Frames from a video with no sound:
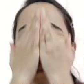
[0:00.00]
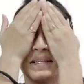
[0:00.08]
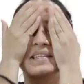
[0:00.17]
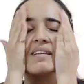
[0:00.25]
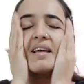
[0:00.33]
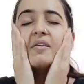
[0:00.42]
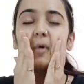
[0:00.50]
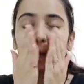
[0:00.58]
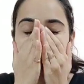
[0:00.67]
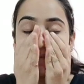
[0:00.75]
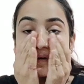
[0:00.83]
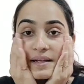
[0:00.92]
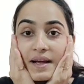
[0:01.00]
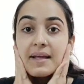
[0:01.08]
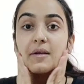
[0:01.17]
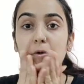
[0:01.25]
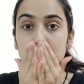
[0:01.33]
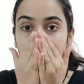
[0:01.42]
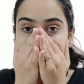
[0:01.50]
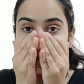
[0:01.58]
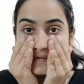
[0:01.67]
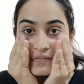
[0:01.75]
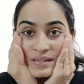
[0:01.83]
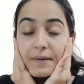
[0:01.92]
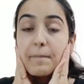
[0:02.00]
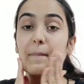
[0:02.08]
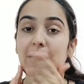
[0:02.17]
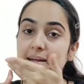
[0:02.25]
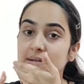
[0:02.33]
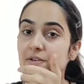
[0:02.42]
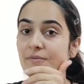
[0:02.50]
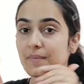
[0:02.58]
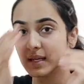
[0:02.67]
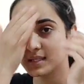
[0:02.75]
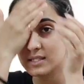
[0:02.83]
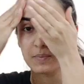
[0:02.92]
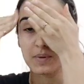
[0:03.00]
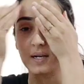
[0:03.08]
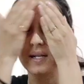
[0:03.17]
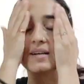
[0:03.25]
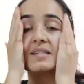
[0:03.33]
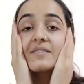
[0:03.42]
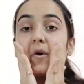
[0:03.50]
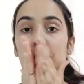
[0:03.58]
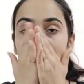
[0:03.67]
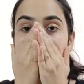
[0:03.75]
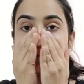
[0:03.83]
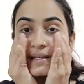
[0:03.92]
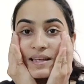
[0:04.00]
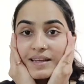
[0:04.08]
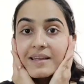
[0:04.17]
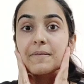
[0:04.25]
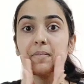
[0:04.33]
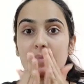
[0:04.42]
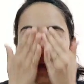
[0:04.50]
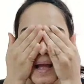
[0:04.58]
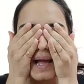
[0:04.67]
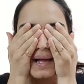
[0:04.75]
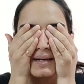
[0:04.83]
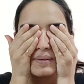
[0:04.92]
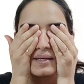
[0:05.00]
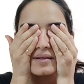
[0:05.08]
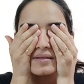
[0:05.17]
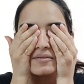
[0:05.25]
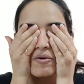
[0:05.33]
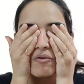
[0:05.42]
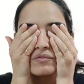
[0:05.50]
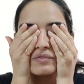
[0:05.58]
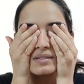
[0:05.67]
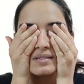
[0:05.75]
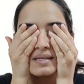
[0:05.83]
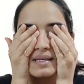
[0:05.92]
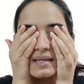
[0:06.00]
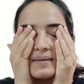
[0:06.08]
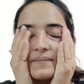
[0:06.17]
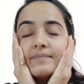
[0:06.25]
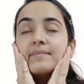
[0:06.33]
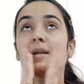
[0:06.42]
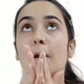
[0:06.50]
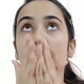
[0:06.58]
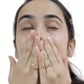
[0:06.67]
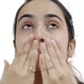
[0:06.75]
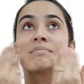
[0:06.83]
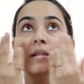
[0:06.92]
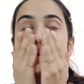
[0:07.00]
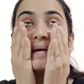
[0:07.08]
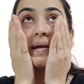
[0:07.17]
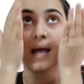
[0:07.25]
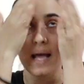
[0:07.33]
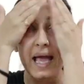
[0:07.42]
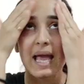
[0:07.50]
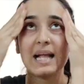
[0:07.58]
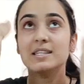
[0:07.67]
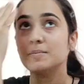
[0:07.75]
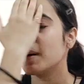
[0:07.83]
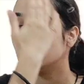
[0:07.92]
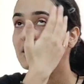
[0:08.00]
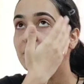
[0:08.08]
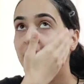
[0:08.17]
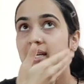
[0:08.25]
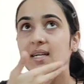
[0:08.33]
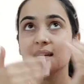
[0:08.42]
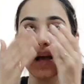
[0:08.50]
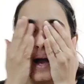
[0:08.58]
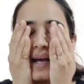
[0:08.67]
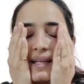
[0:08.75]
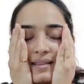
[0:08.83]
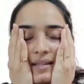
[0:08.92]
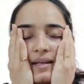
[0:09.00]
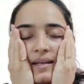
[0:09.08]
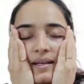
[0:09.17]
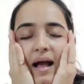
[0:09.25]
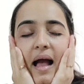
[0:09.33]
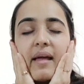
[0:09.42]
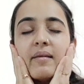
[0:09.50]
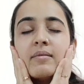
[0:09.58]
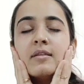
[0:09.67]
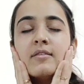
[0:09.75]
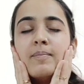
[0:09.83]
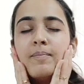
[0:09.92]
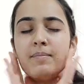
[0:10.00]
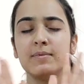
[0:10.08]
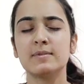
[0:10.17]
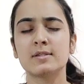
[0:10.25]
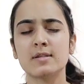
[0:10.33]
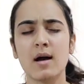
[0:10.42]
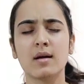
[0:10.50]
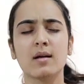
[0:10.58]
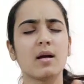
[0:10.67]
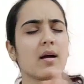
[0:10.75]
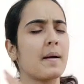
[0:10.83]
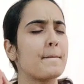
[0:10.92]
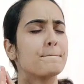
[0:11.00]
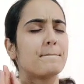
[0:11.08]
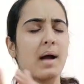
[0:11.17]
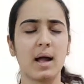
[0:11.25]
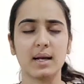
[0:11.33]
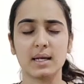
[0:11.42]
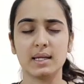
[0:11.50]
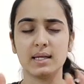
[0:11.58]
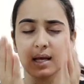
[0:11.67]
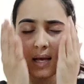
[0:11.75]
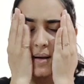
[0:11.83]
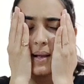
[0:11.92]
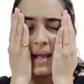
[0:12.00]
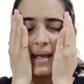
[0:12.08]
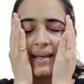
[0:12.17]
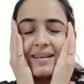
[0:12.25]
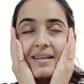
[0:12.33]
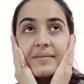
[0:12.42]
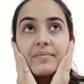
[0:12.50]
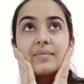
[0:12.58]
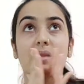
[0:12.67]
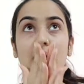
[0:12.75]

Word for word: It's like whatever I could do with the best of best products for my skin, and because obviously health pathway, I think I suck badly. Like,